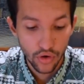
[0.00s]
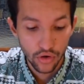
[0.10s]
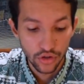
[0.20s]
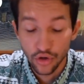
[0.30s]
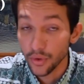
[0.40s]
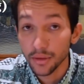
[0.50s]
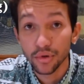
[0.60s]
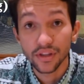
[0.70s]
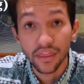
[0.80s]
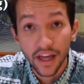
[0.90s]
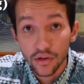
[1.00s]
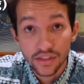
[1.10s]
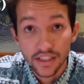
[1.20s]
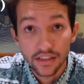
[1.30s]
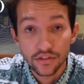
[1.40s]
you already put the
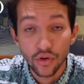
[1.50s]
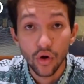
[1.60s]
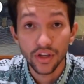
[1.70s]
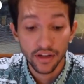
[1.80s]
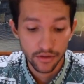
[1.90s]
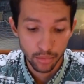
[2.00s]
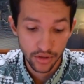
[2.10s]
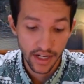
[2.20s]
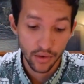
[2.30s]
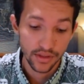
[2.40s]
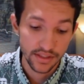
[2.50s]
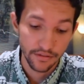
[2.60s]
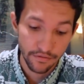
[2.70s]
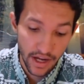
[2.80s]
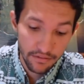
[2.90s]
$1,000 in, so all you have to put now is the
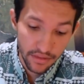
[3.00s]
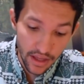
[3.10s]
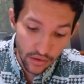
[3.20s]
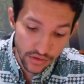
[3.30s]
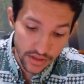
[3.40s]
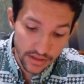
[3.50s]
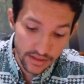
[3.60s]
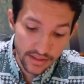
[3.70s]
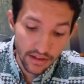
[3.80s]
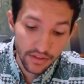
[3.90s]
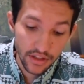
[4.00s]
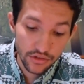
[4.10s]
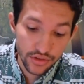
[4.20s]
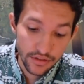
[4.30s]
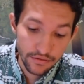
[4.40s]

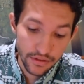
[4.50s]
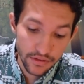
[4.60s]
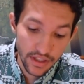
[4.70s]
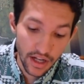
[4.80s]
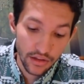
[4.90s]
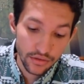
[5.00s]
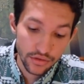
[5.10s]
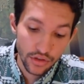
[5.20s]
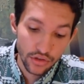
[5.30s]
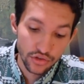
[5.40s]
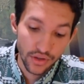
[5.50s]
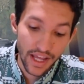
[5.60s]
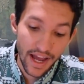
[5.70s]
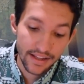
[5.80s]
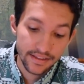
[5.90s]
$5,750. So
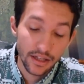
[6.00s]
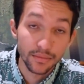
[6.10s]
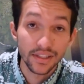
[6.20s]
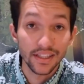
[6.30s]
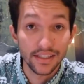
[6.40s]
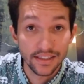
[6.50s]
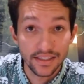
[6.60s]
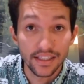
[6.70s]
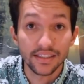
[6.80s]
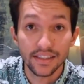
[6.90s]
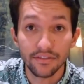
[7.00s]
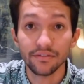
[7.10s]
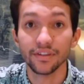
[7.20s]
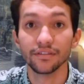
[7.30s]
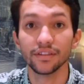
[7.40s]
it adds up to that
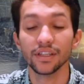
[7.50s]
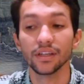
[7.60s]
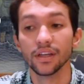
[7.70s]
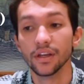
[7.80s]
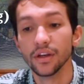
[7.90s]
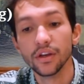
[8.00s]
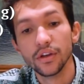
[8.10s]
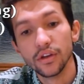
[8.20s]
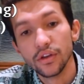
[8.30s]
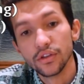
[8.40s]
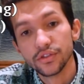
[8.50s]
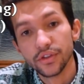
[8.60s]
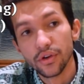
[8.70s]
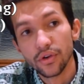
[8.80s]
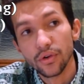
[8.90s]
$6,750.
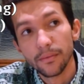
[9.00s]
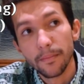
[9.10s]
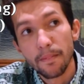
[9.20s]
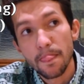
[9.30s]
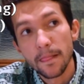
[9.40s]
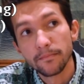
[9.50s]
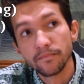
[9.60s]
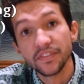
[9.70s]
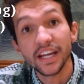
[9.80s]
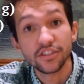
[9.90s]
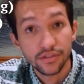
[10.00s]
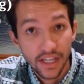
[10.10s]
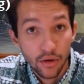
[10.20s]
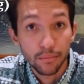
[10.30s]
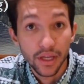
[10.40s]
So that's your
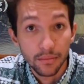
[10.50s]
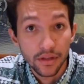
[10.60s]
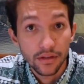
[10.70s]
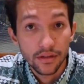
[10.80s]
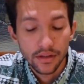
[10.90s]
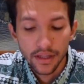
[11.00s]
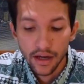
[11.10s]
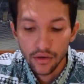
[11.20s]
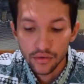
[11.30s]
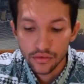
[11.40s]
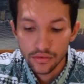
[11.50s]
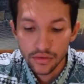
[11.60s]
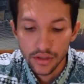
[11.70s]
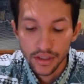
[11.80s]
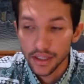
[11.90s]
down payment. Now,
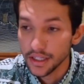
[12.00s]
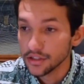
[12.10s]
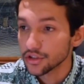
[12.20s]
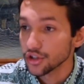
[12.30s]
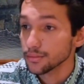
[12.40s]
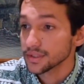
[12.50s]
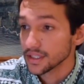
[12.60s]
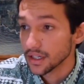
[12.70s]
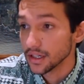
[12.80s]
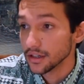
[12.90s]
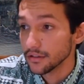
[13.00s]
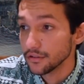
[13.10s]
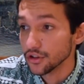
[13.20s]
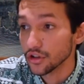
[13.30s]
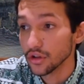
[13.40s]
in terms of
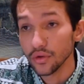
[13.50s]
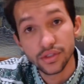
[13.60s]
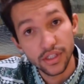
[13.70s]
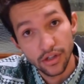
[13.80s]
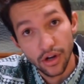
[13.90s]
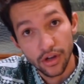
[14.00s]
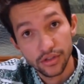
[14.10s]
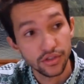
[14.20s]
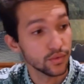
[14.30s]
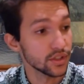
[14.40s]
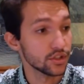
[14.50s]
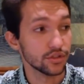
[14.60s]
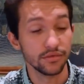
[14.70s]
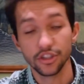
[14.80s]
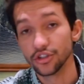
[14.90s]
your closing costs,
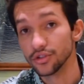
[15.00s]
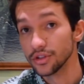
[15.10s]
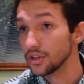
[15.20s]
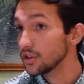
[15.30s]
which your